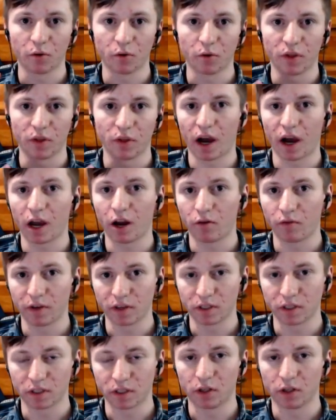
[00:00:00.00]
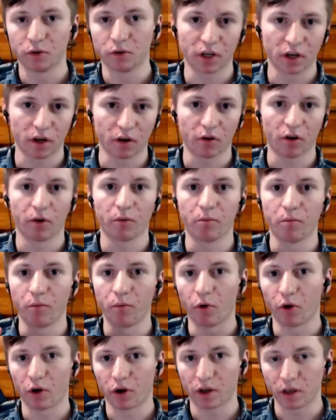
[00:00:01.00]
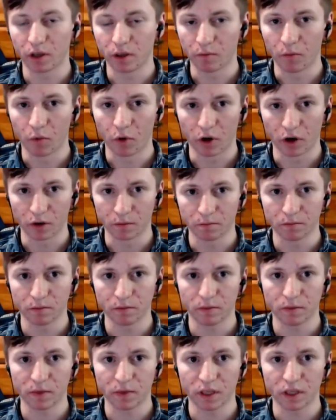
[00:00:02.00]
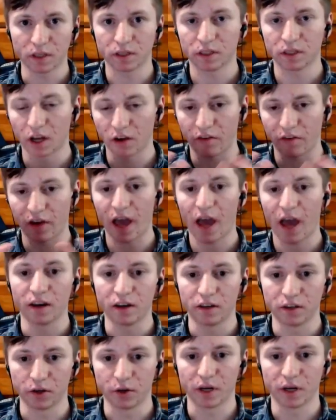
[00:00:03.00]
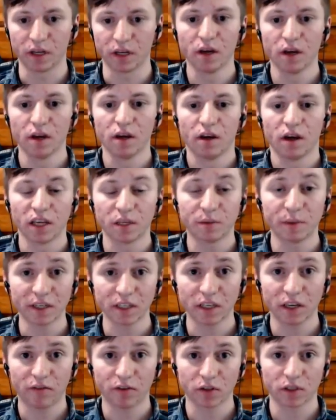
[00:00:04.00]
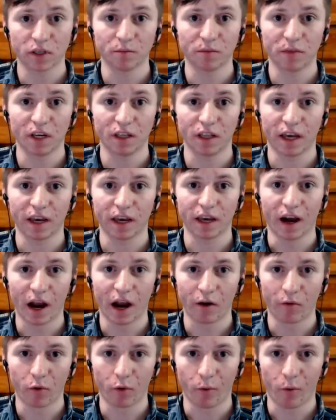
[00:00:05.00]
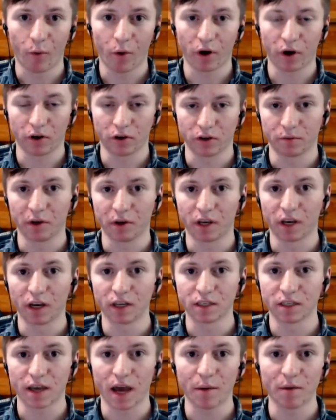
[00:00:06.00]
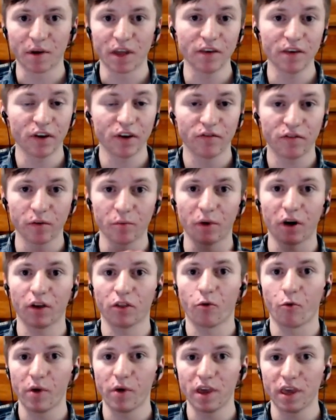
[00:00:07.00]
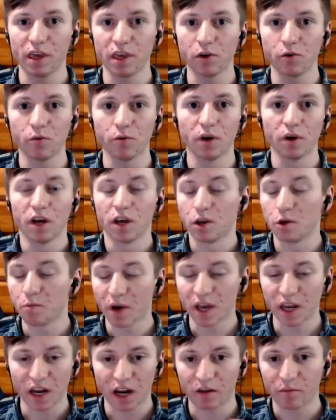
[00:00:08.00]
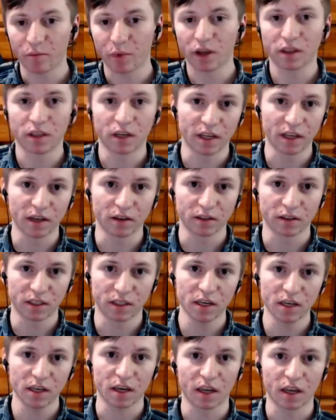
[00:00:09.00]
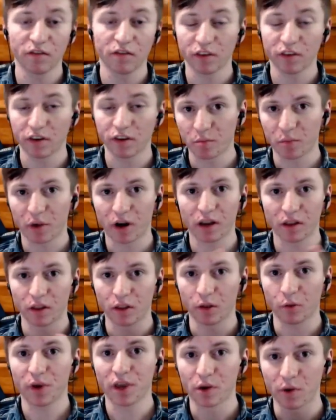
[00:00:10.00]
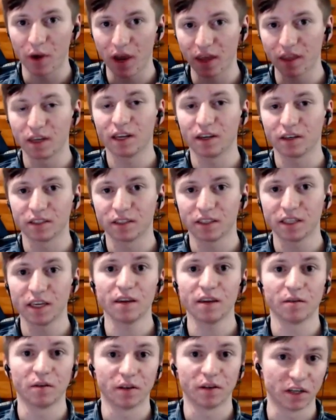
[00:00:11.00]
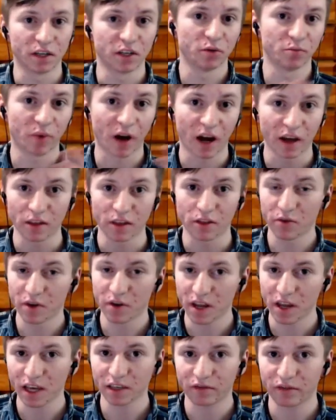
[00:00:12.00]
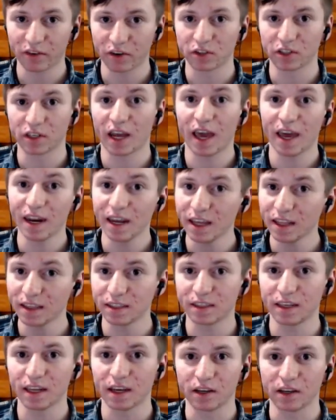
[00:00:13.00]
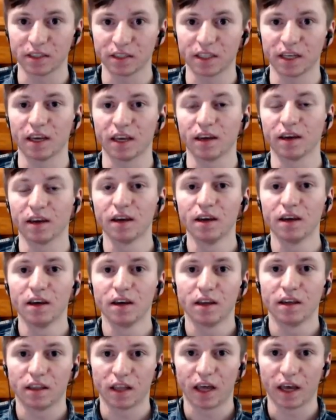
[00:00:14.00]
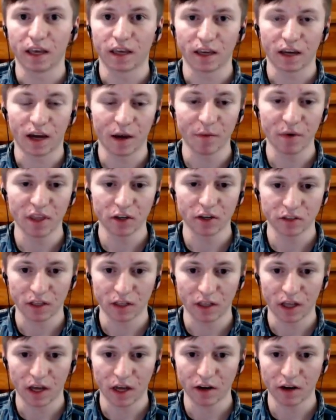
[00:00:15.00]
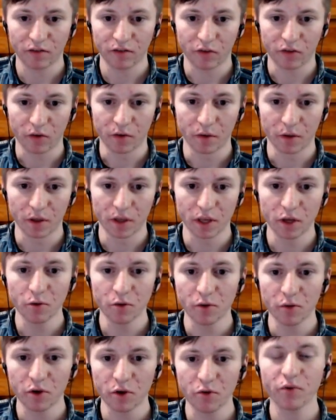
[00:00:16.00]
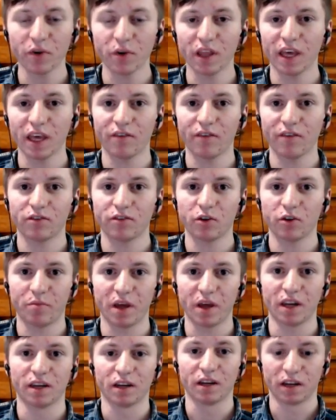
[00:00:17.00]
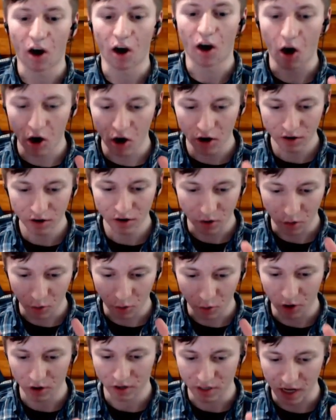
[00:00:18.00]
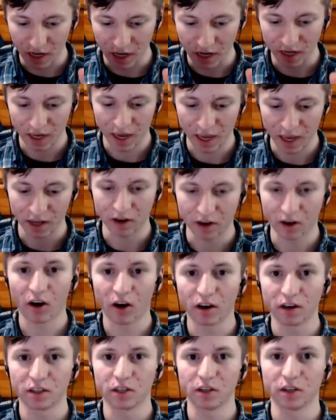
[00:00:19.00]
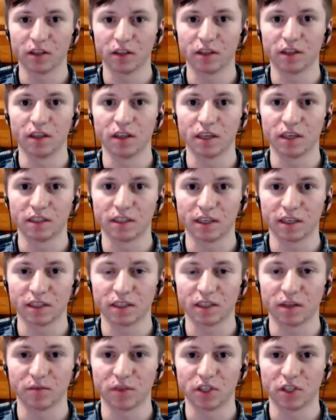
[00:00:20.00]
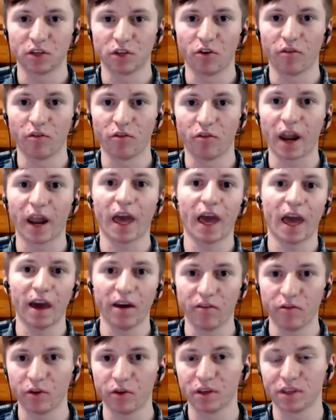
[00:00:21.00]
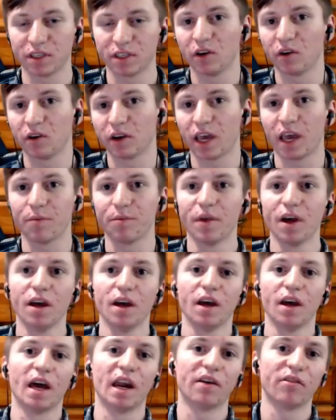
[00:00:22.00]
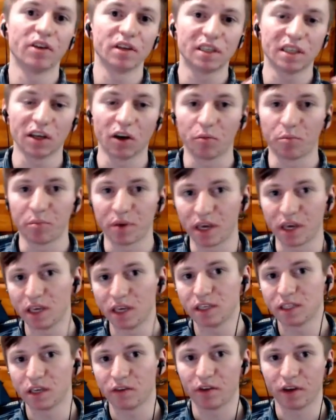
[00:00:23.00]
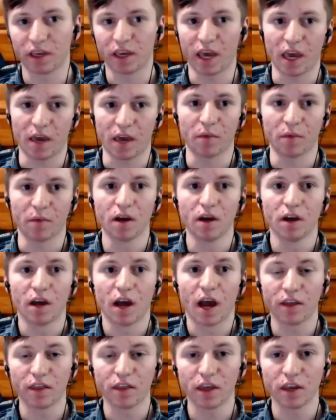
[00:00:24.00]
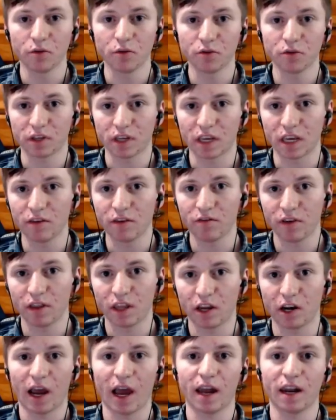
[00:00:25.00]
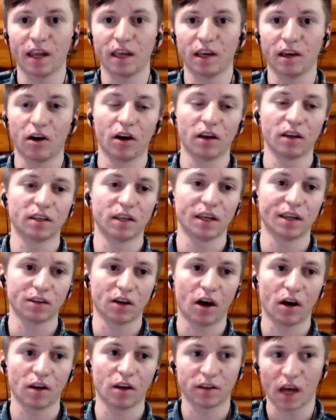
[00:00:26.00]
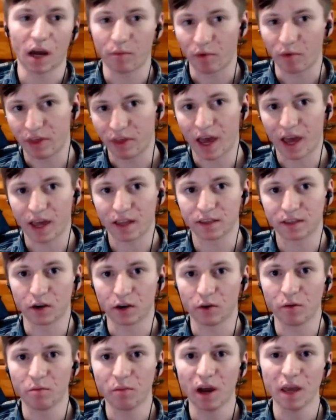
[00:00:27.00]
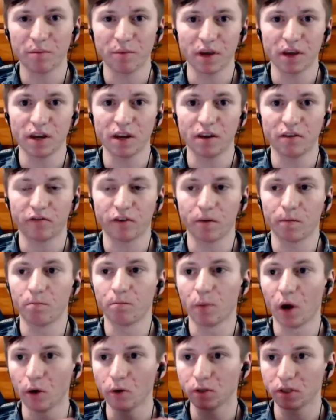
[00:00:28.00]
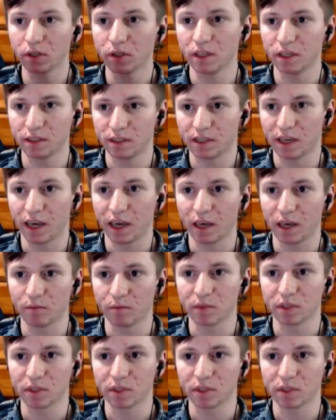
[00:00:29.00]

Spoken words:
the higher resolution, or more stuff added to it. Especially for something like Hyrule Warriors, because I mean, even if you bought on the Wii U, you may not have bought the DLC, and even if you bought it on the Wii U and the DLC, did you buy the 3DS version and its DLC? Like, I mean, there's a lot of you really have to have been hardcore dedicated onto these systems to have bought every single game and every single piece of a game. And then usually even they're adding content on top of that. So in my opinion, for most of these games,